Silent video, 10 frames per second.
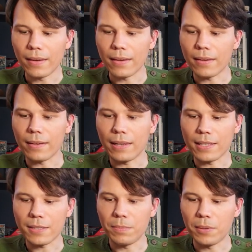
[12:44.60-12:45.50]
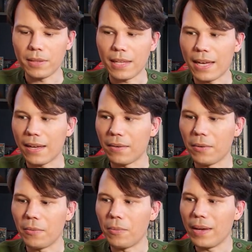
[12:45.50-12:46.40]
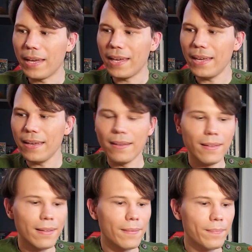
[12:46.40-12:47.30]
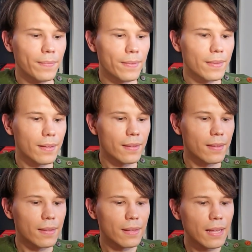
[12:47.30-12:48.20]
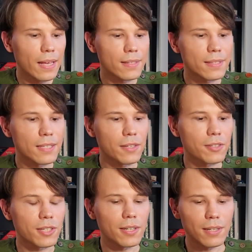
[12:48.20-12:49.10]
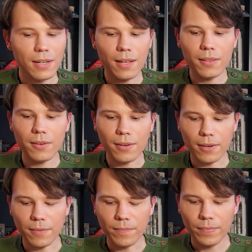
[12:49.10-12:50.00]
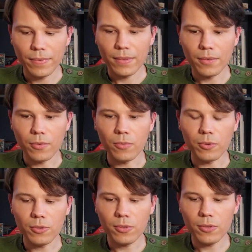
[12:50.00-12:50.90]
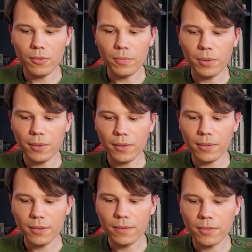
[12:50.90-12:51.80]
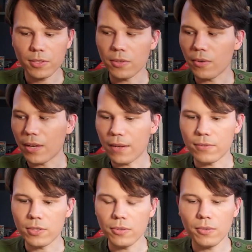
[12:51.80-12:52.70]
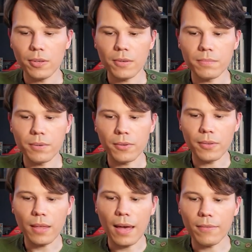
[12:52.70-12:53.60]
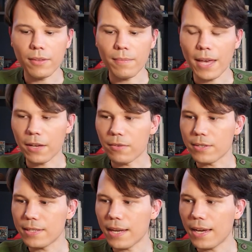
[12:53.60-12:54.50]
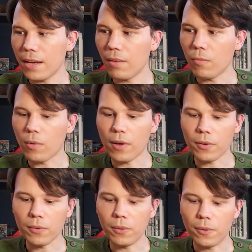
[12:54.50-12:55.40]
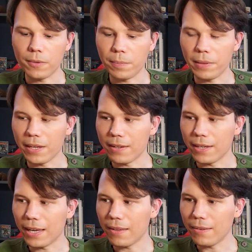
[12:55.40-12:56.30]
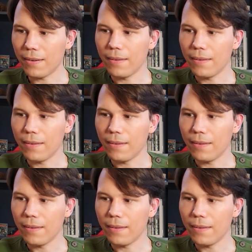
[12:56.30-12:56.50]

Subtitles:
Let's put that away. Next, there's another rule book. So you'll have 2, you can both have them at your side while you learn to play together.